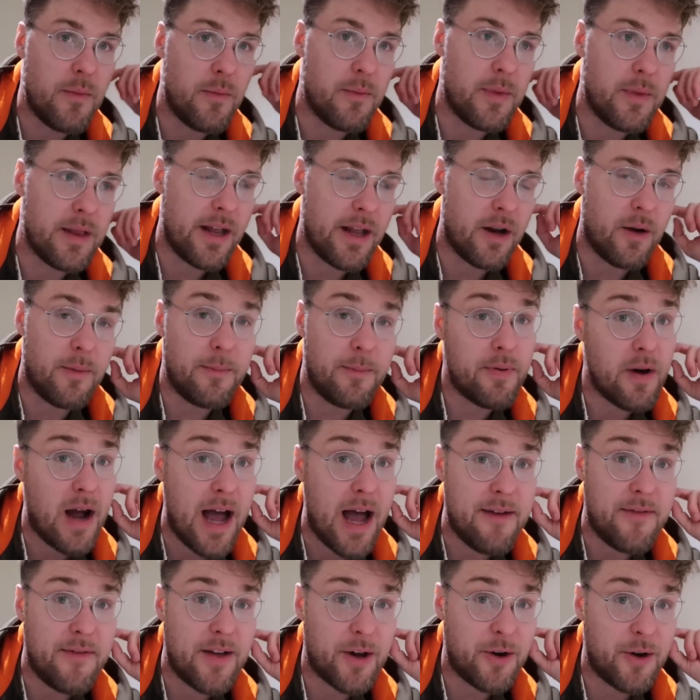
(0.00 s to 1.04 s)
little
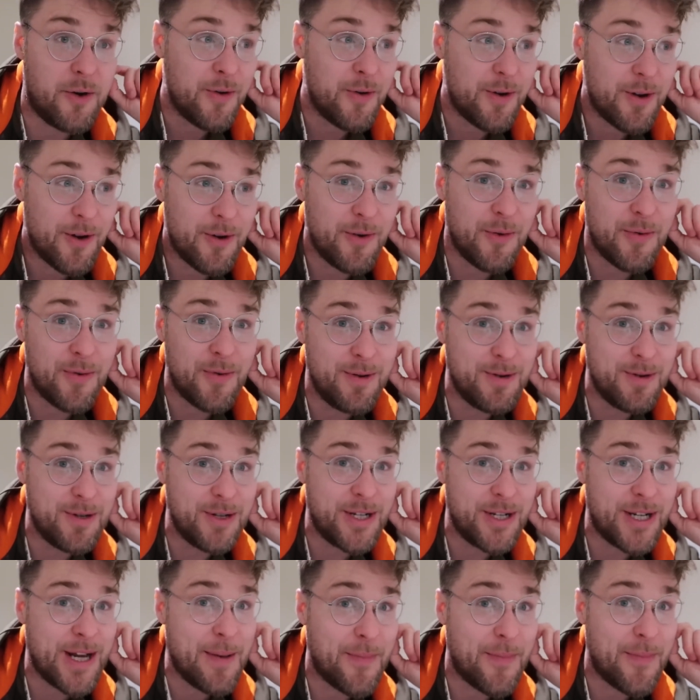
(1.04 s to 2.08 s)
private
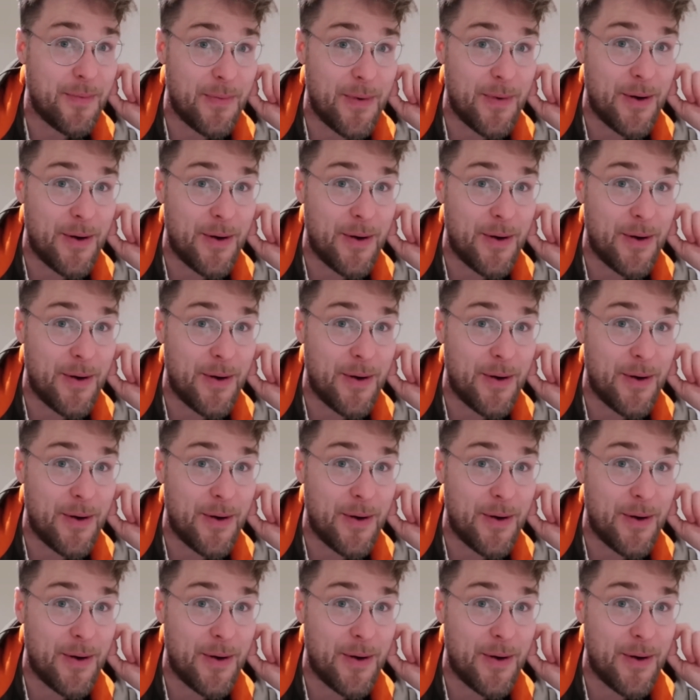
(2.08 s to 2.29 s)
cruise ship